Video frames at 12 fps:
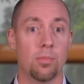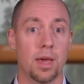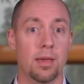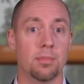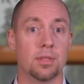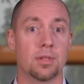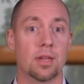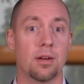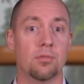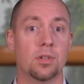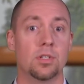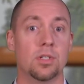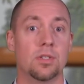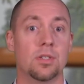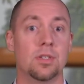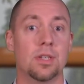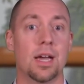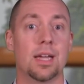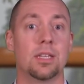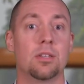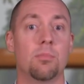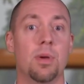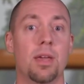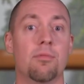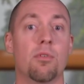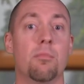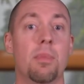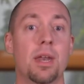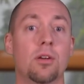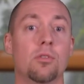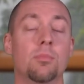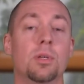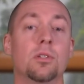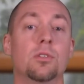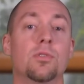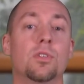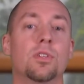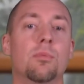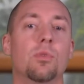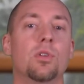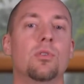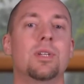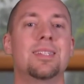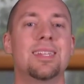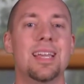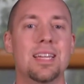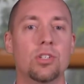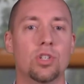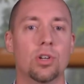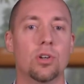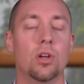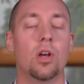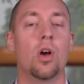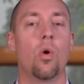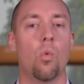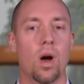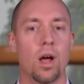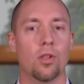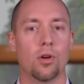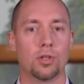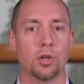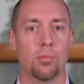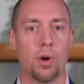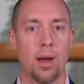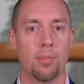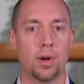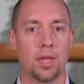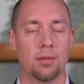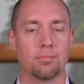payments coverage is designed to pay for medical bills for someone who gets injured while on your property.